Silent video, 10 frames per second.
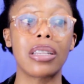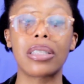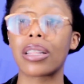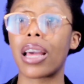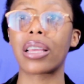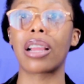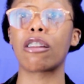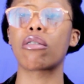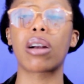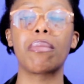till thy
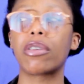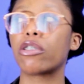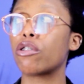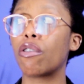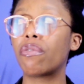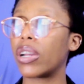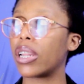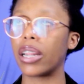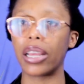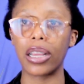kingdom come. There is no
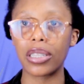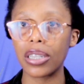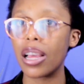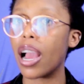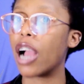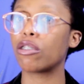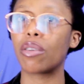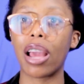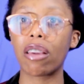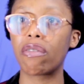fun in it. I
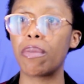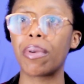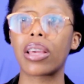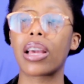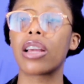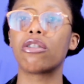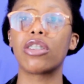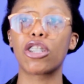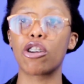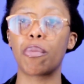don't like flipping
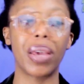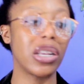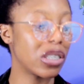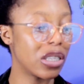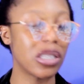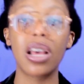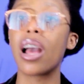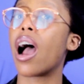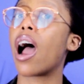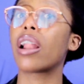traditional pages.
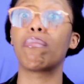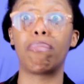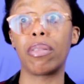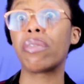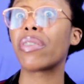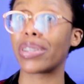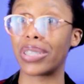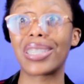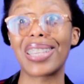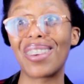I prefer
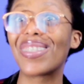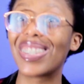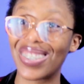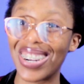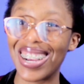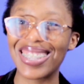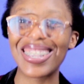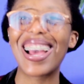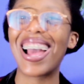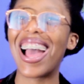to save the
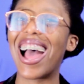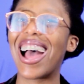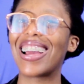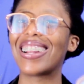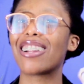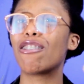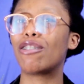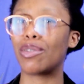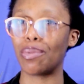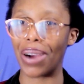trees and
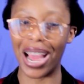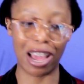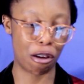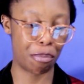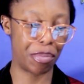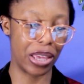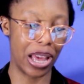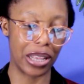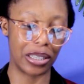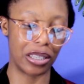swipe.
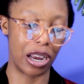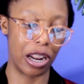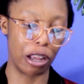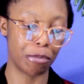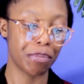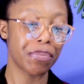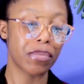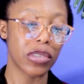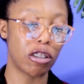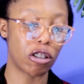Yes, darling.
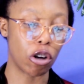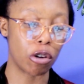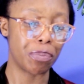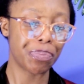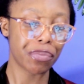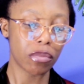So